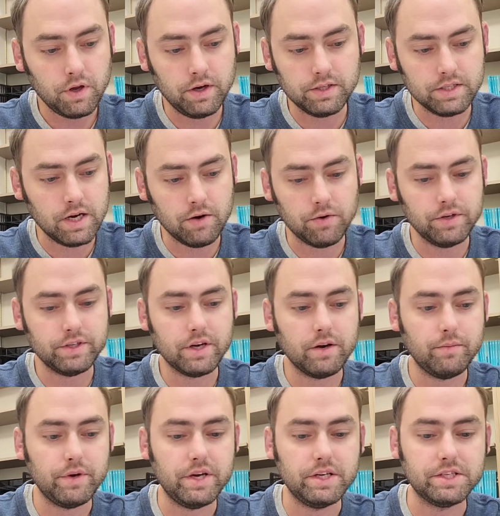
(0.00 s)
It's not always going
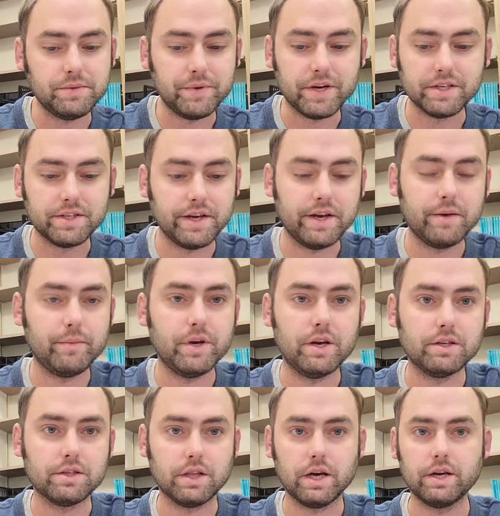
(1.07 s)
to be easy because the enemy
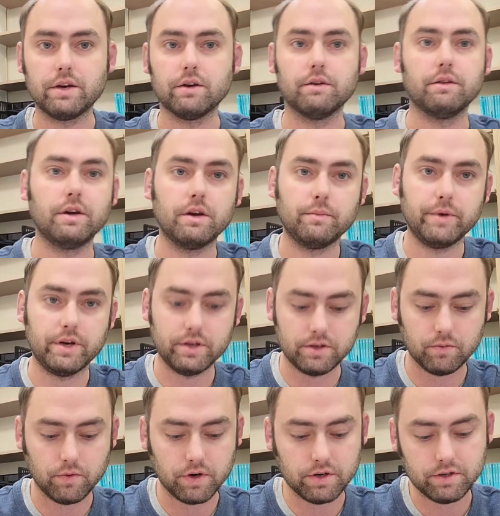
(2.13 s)
doesn't like it. The enemy
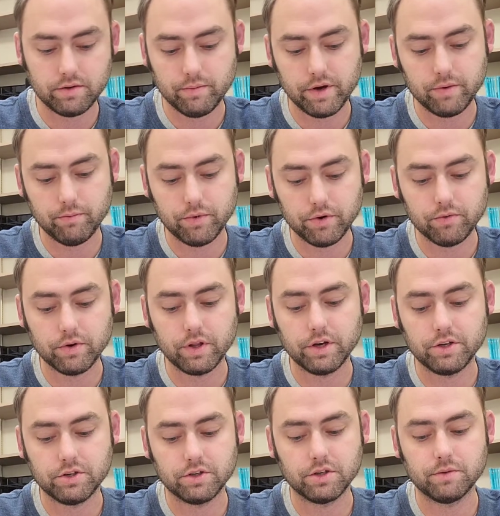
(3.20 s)
doesn't want us to build
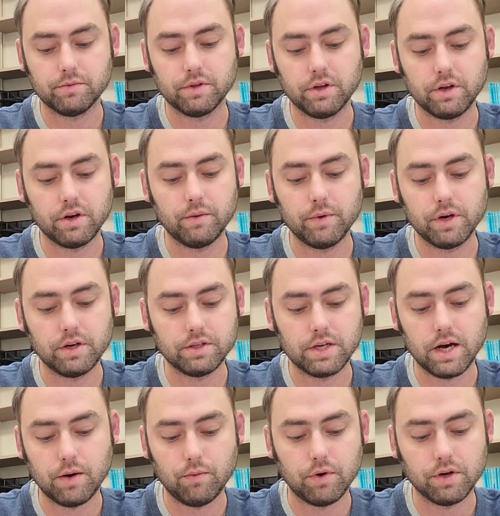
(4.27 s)
relationships, and the enemy does
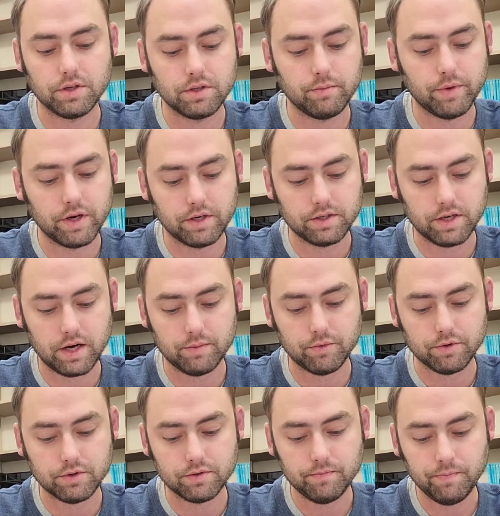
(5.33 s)
not want us to make
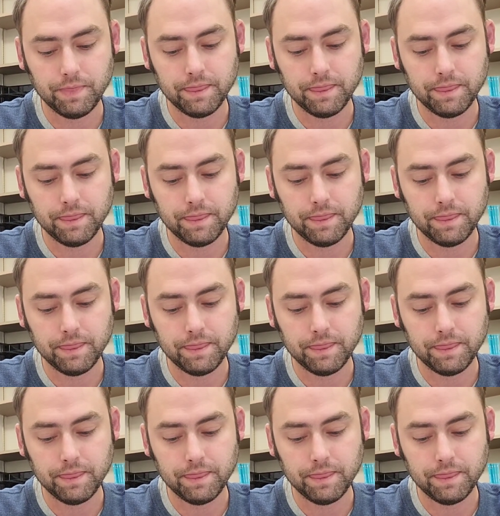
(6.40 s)
disciples.